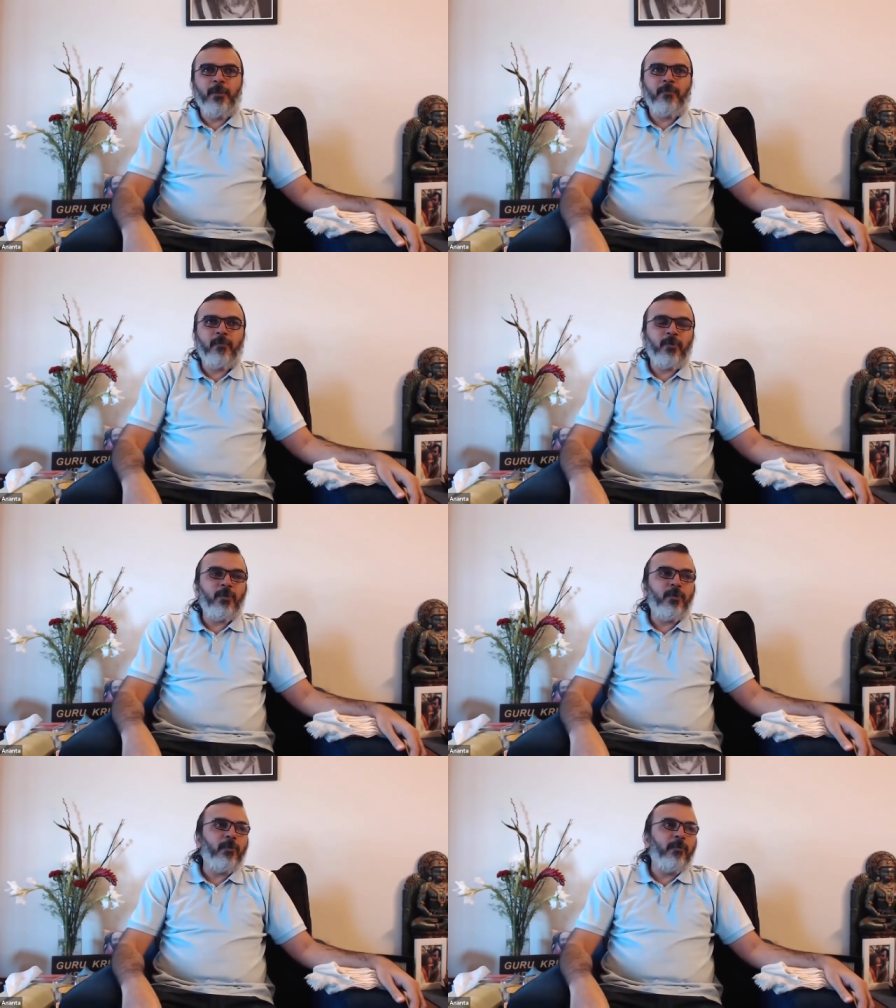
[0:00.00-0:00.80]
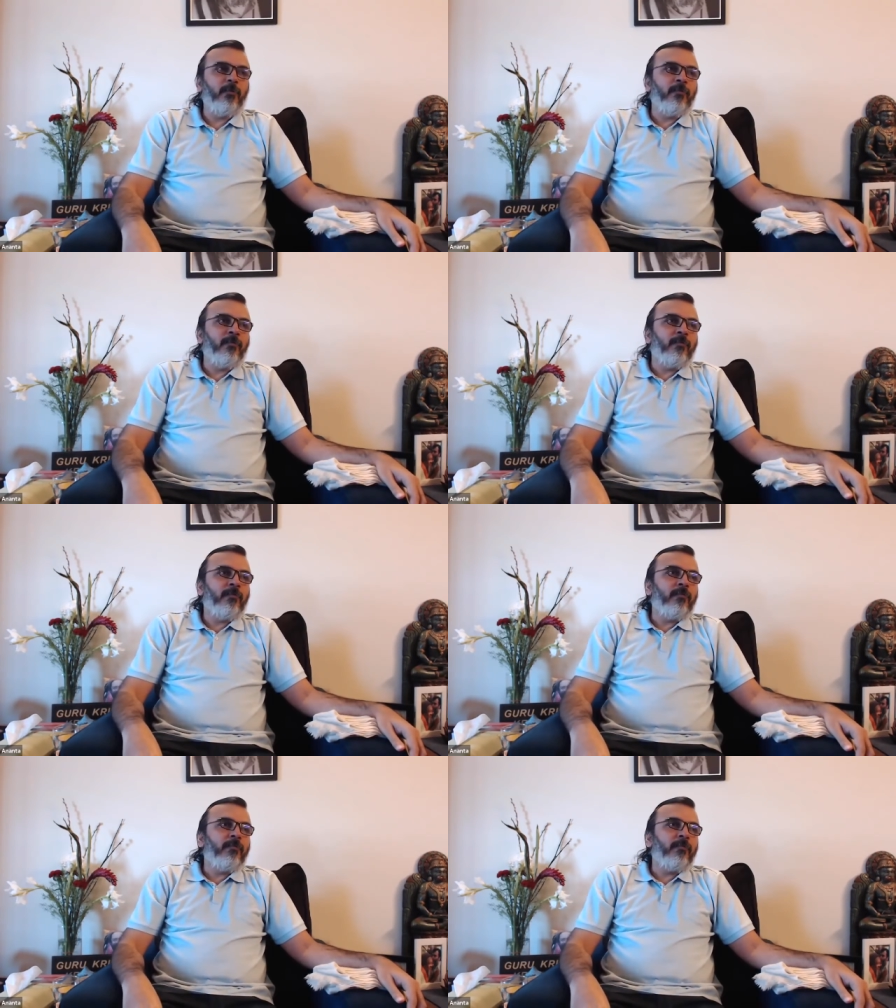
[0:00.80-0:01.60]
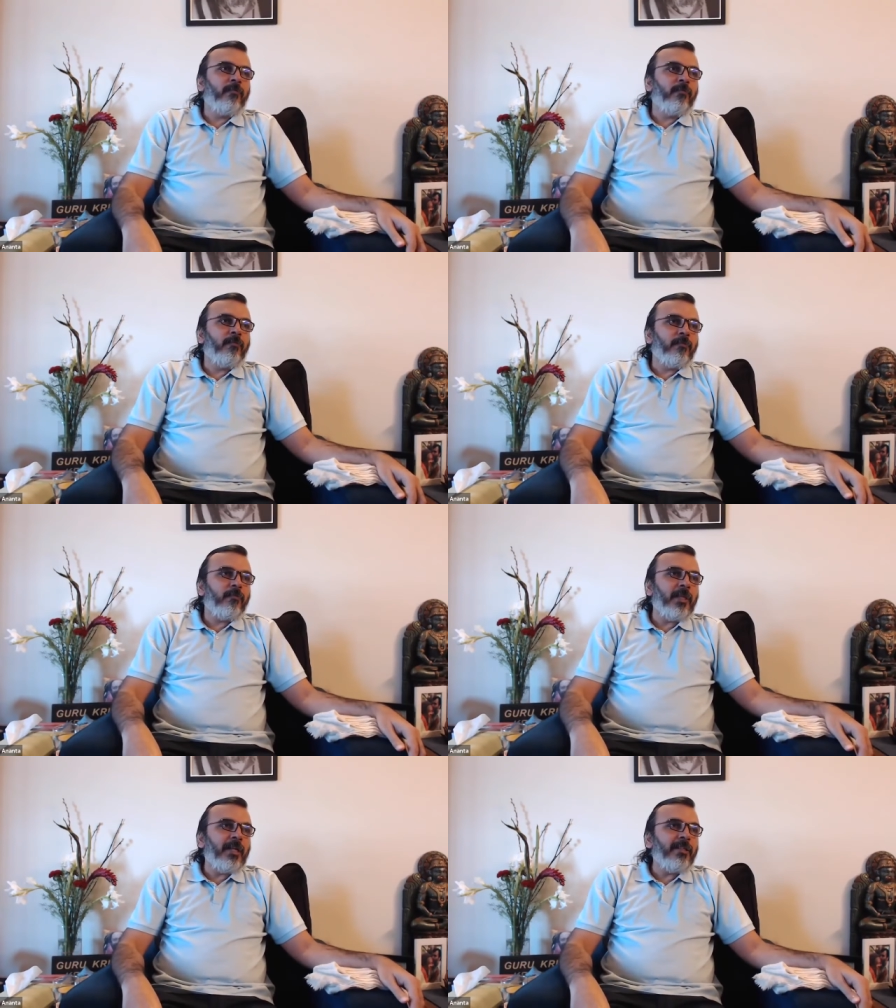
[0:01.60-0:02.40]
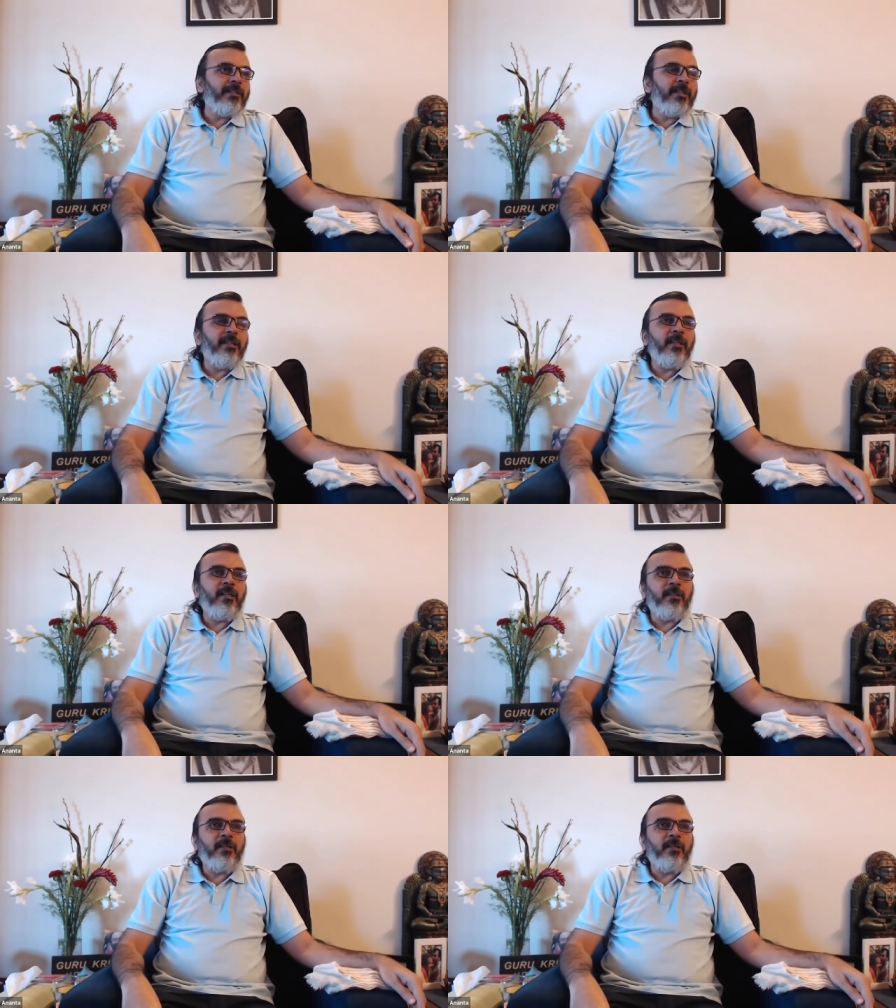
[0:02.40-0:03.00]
so that is neti neti.